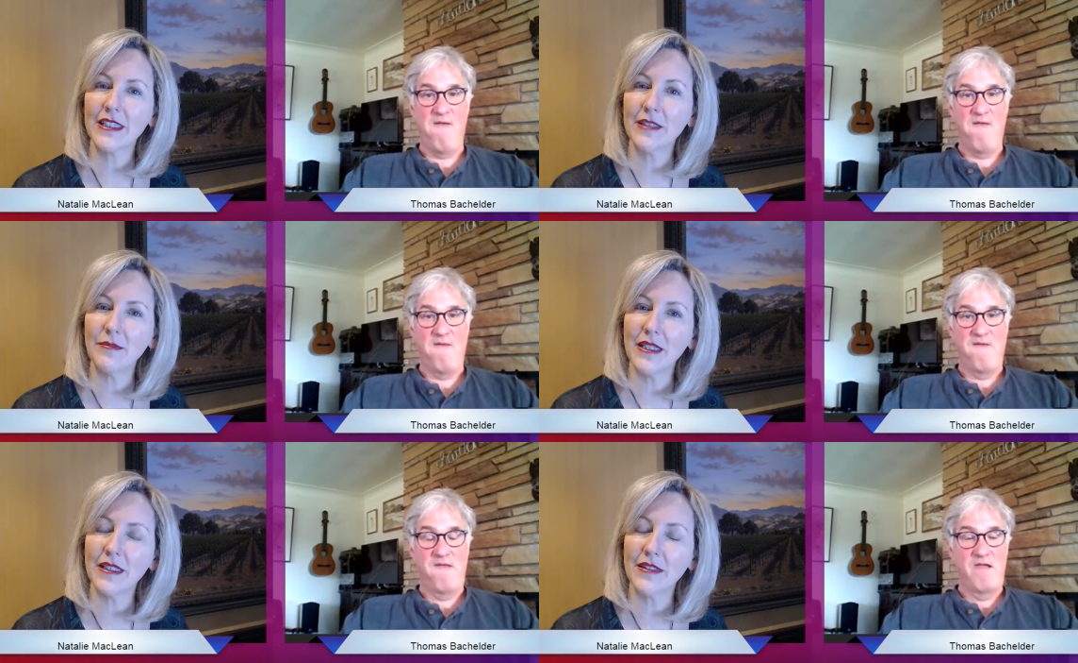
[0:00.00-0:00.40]

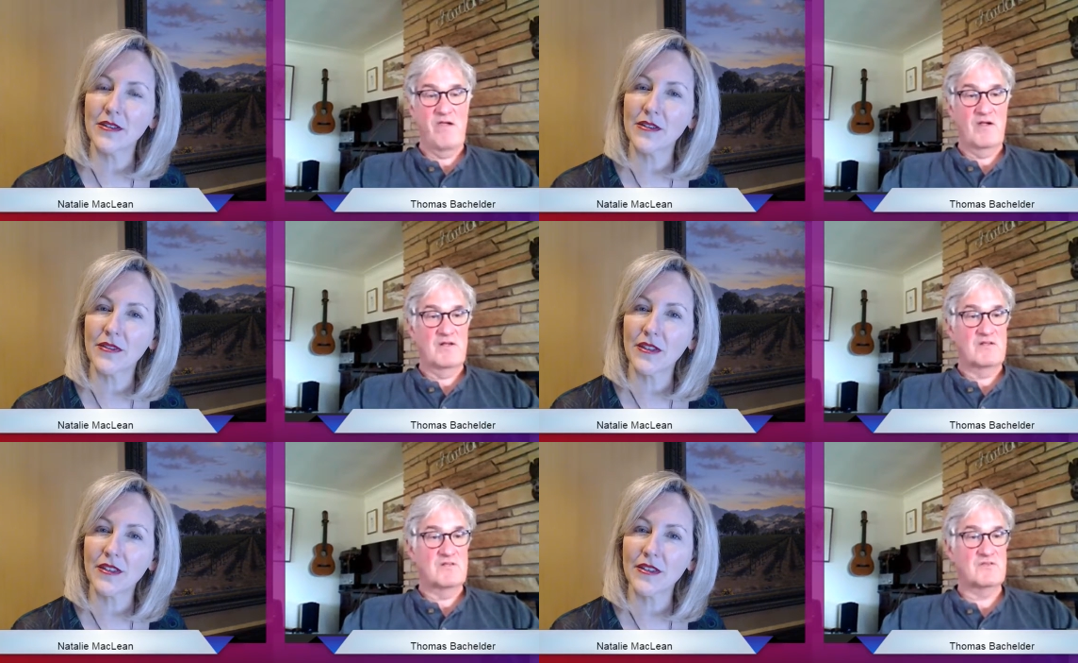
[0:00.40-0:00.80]
Speaker 1: Pinots
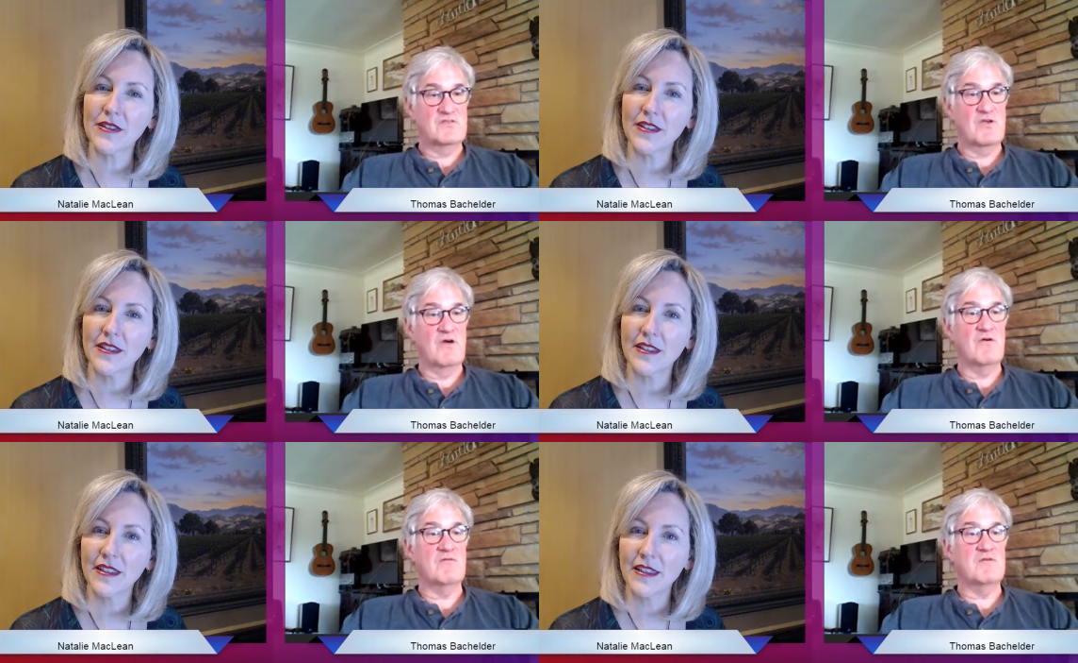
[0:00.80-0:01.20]
first?
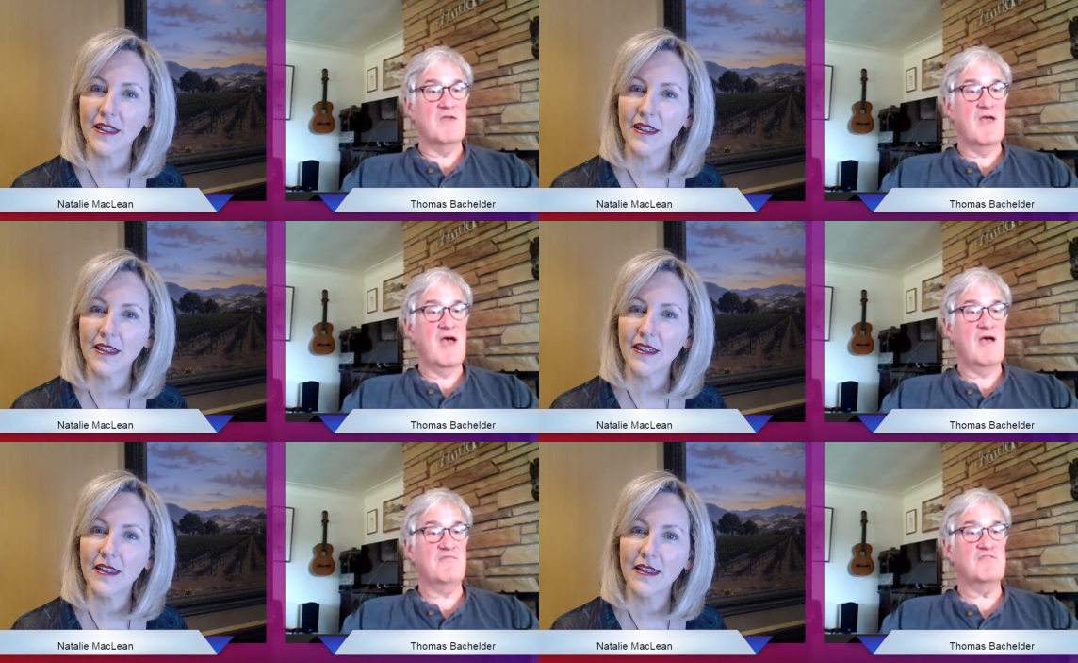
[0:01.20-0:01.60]
Speaker 2: So
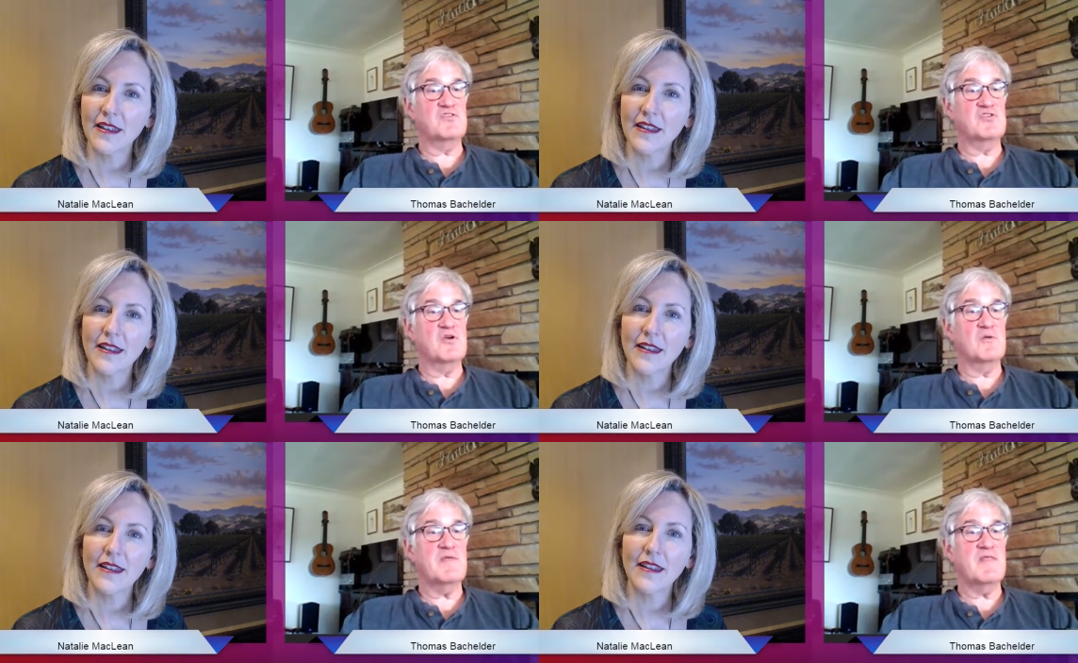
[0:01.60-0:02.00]
you have to
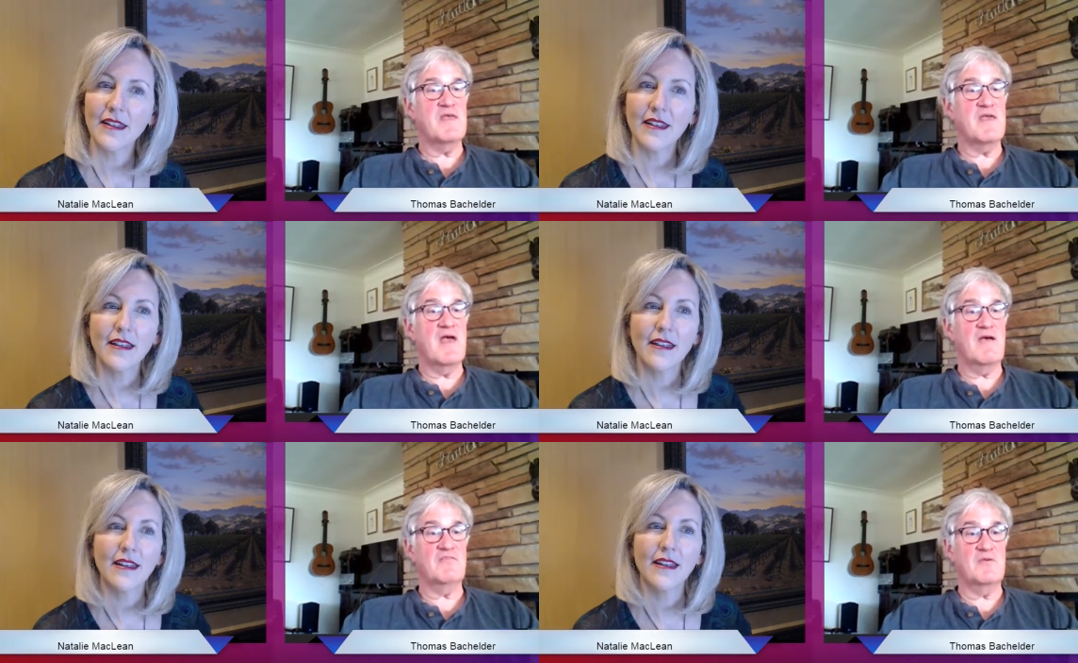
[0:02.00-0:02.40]
show me that
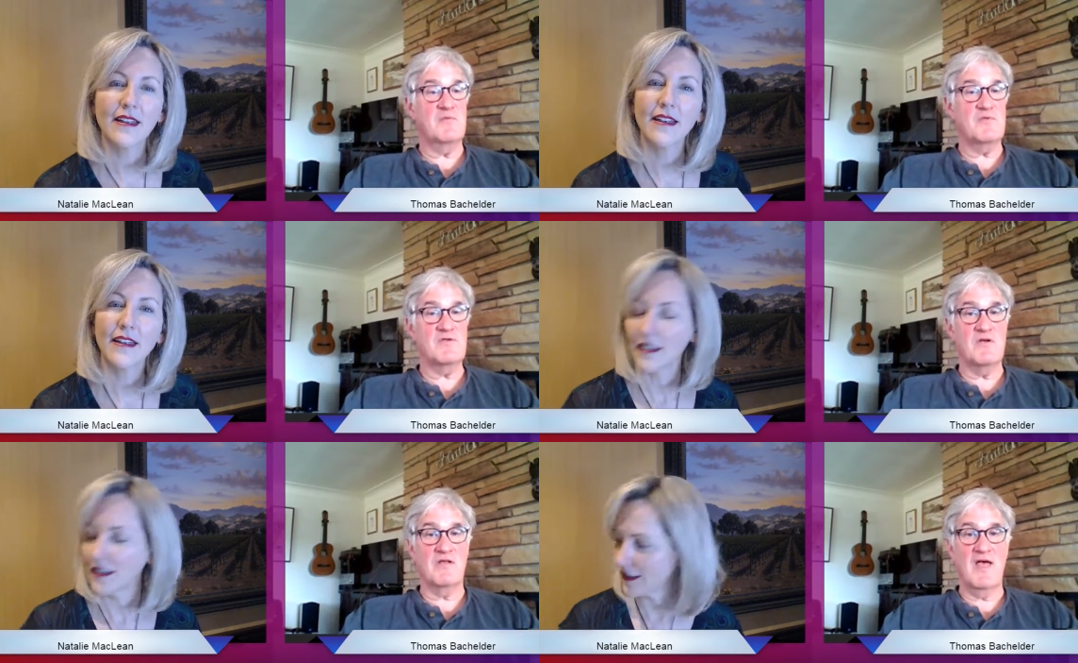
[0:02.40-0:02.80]
you have some
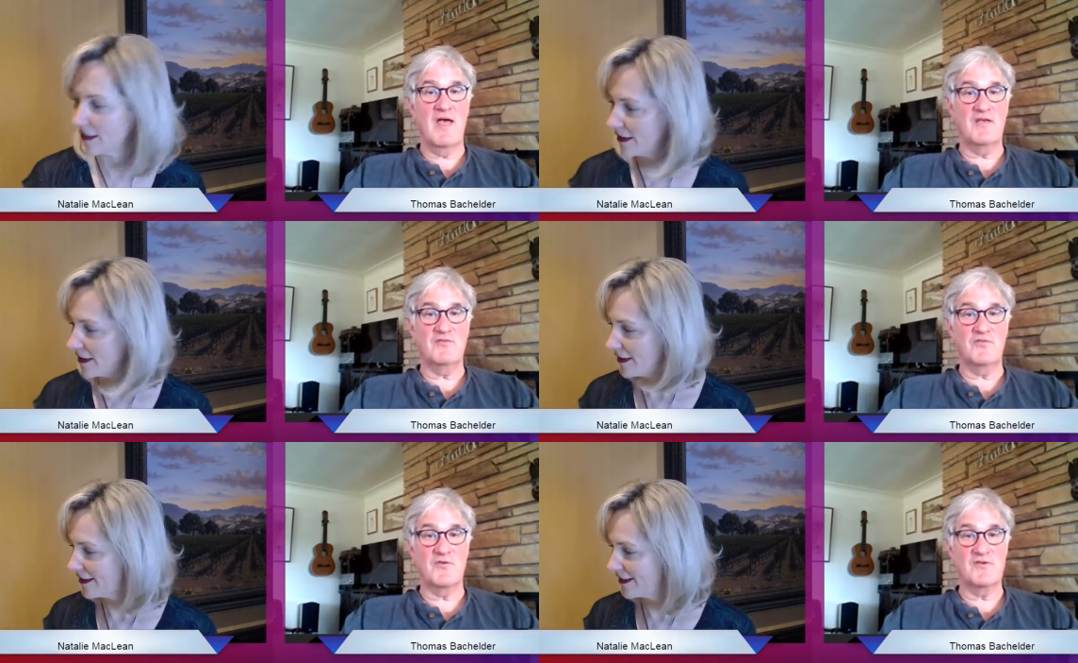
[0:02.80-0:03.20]
in your
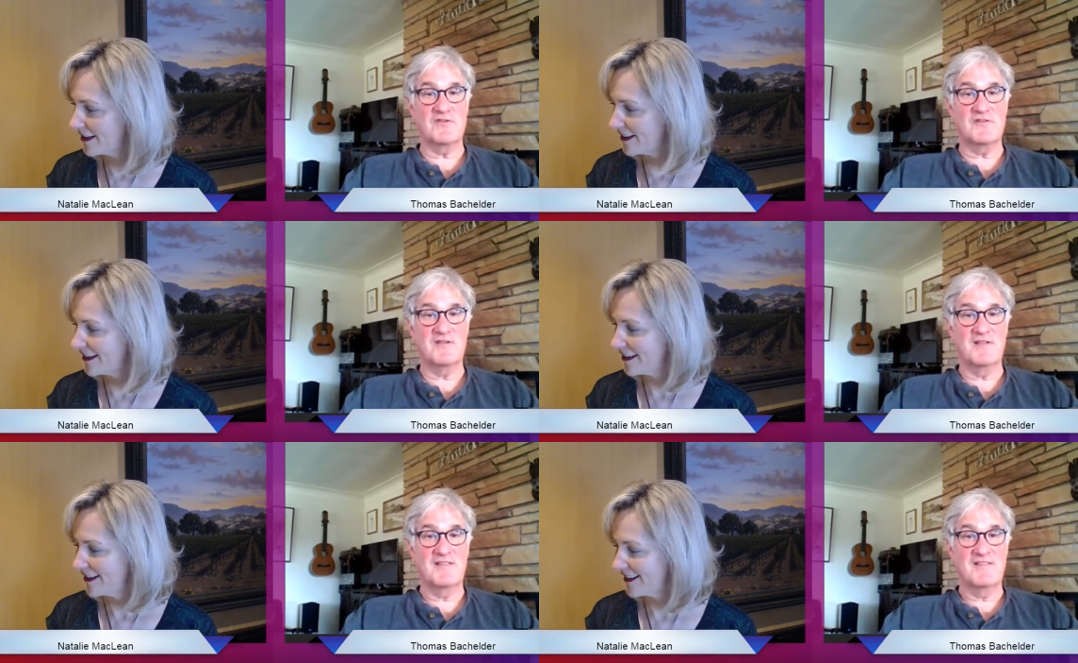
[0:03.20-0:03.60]
glass
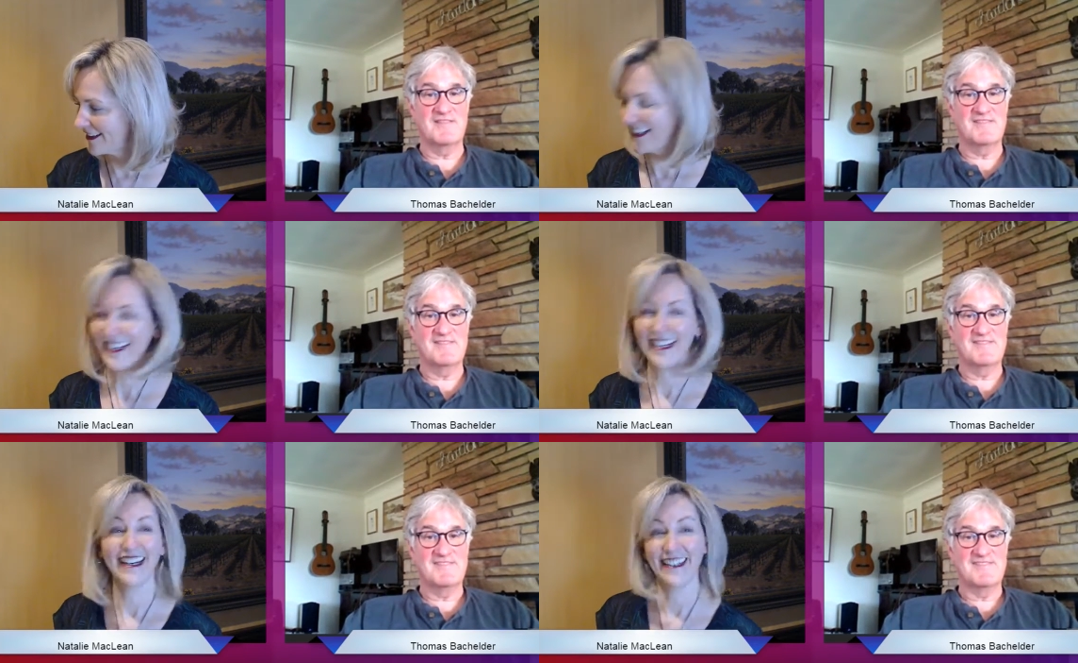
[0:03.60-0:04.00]
first,
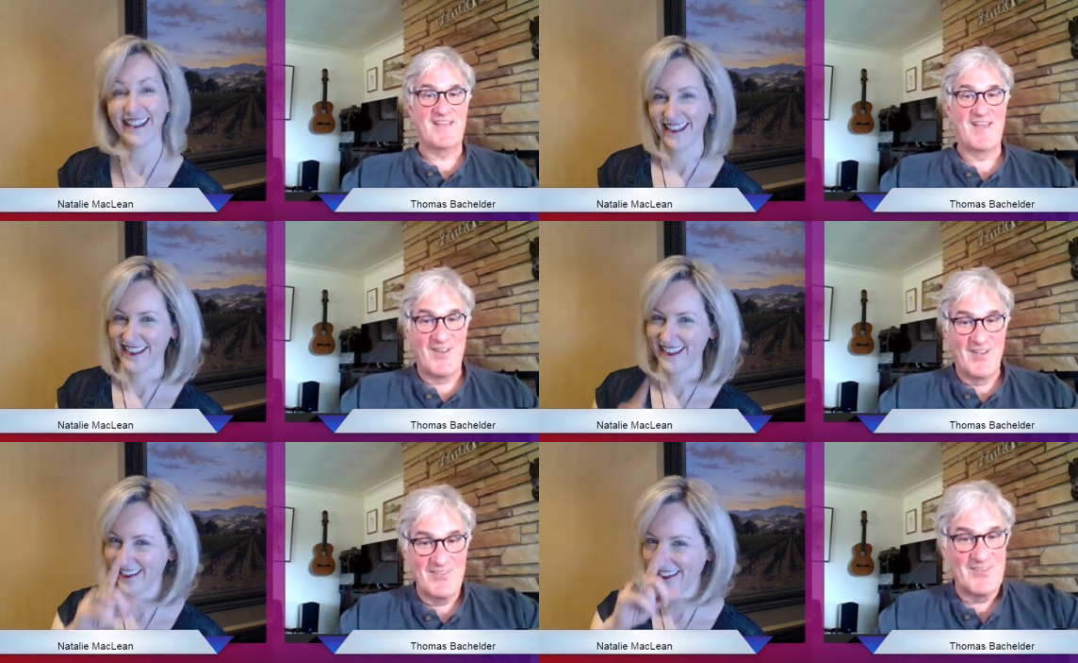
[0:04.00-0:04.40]

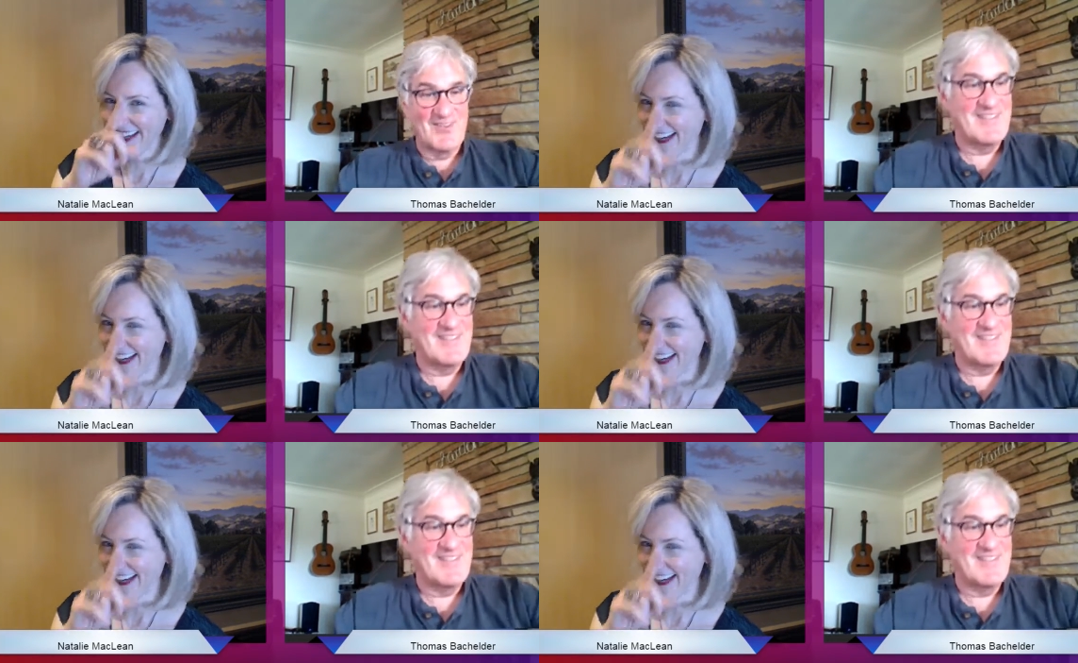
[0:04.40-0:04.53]
and I'll